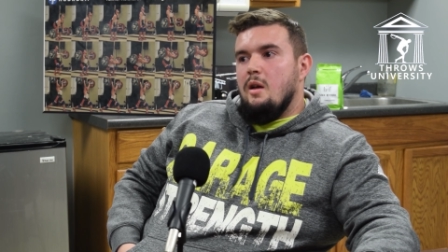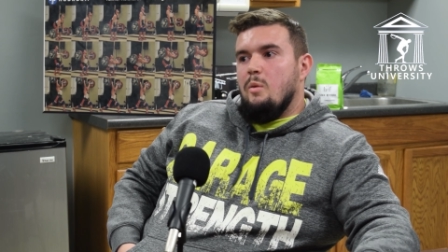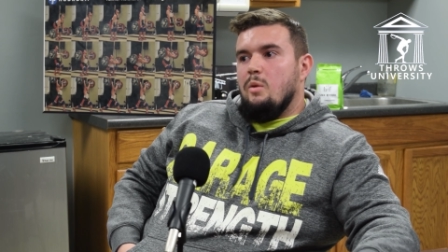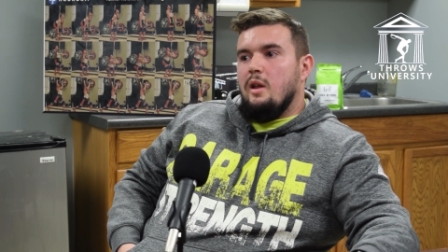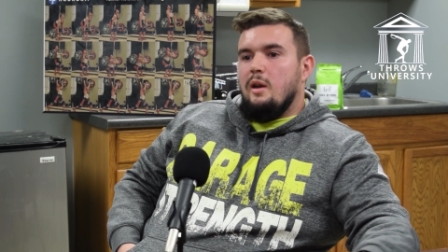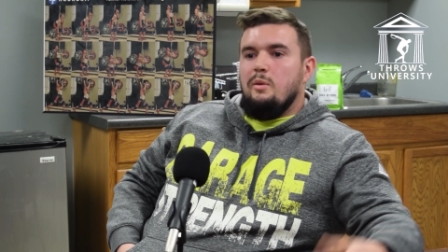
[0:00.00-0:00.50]

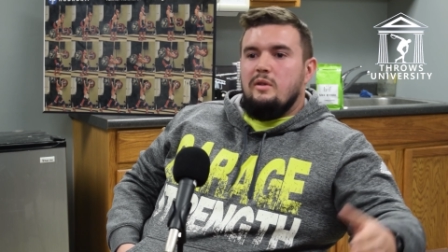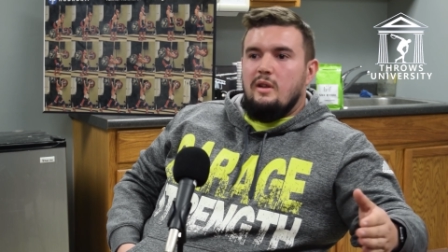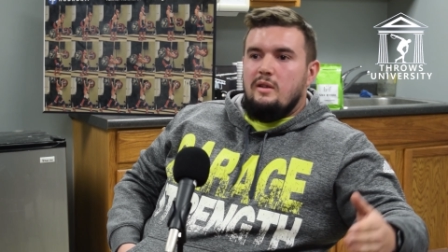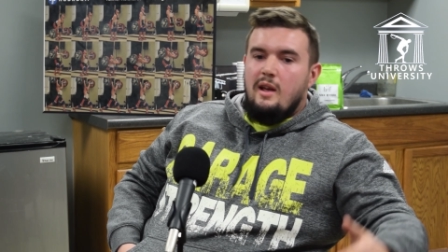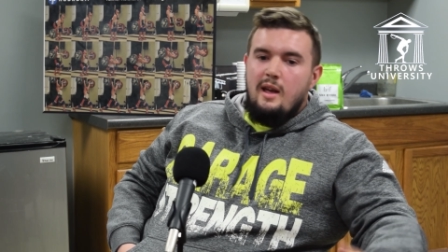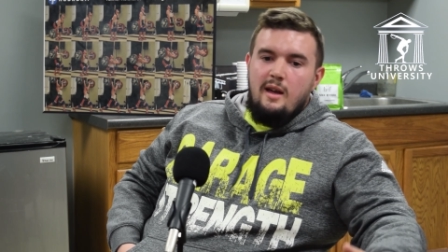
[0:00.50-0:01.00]
where like it was the
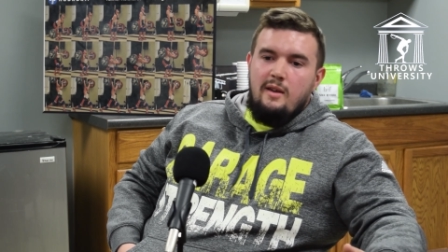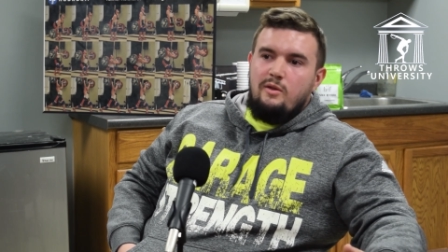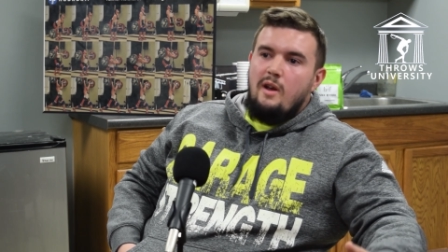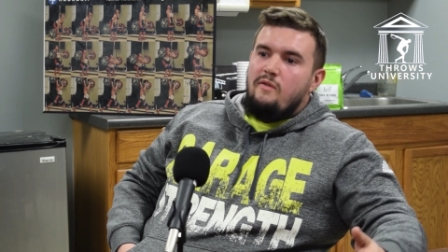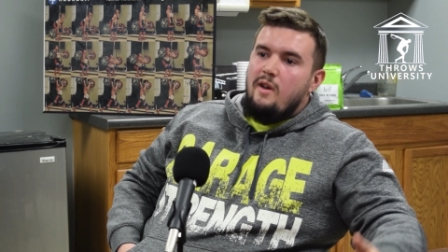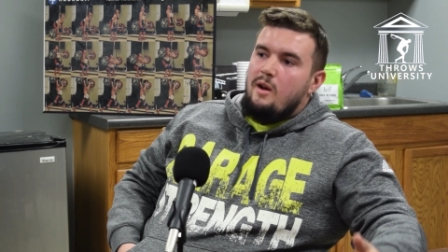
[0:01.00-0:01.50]
day after I
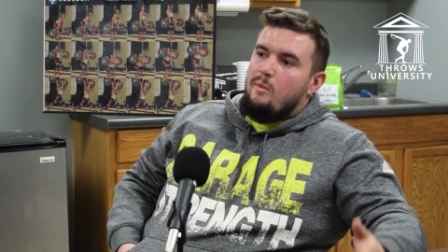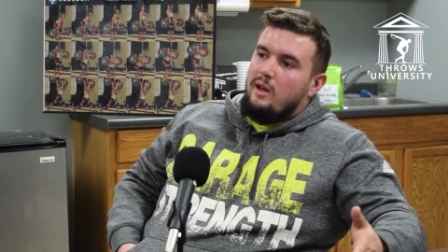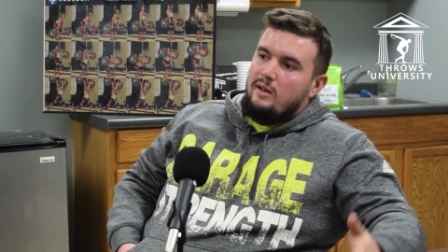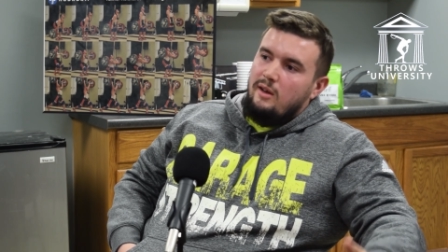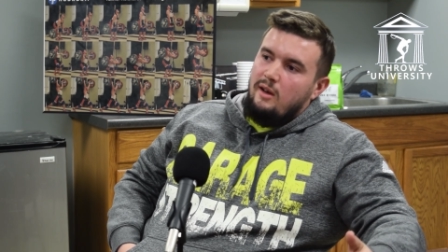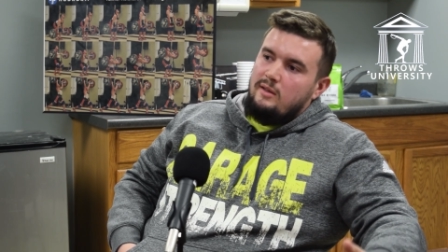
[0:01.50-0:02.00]
found out my
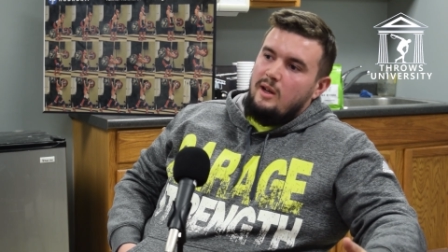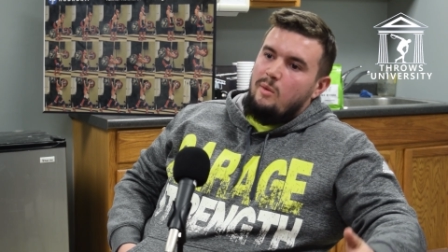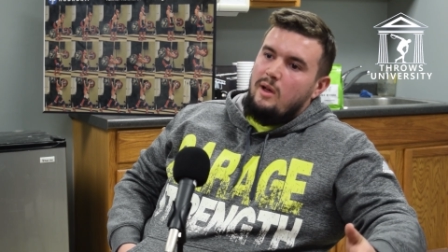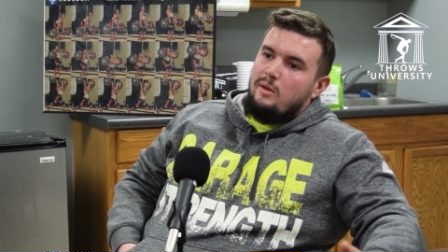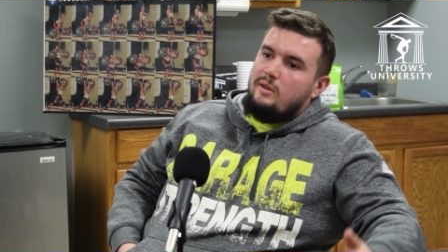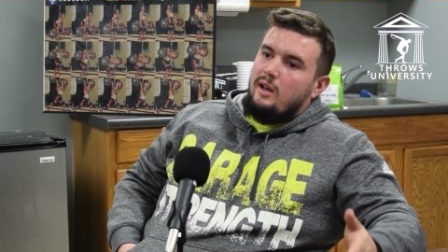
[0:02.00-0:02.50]
dog died
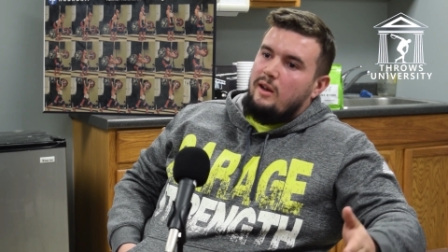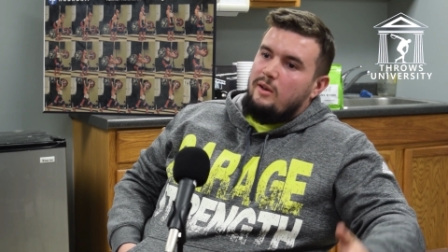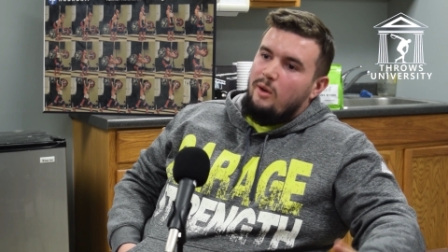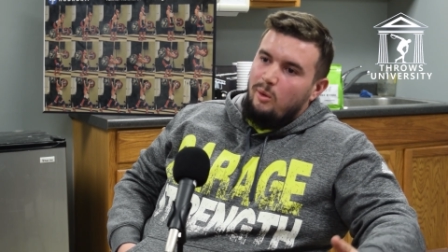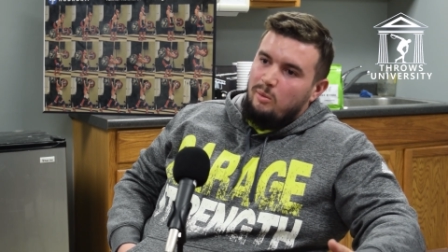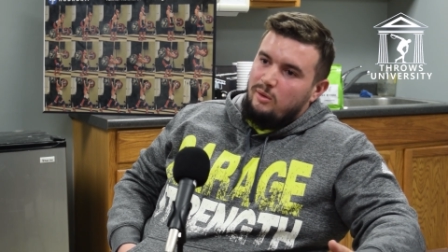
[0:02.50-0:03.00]
while I was at
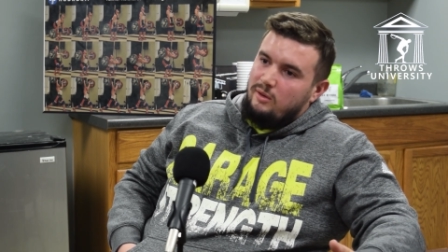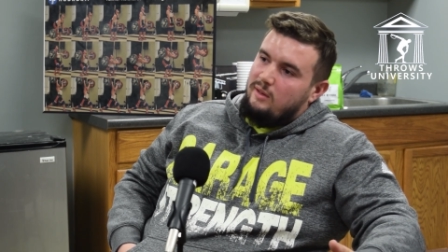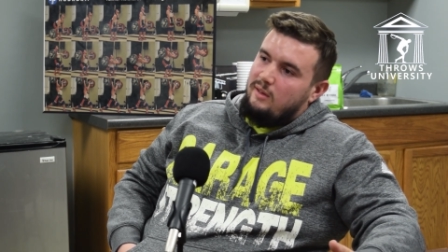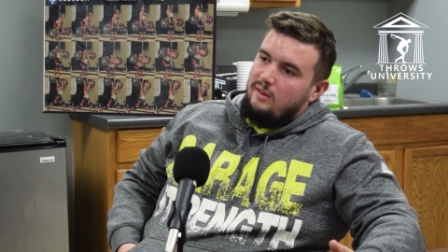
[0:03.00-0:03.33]
Knoebels.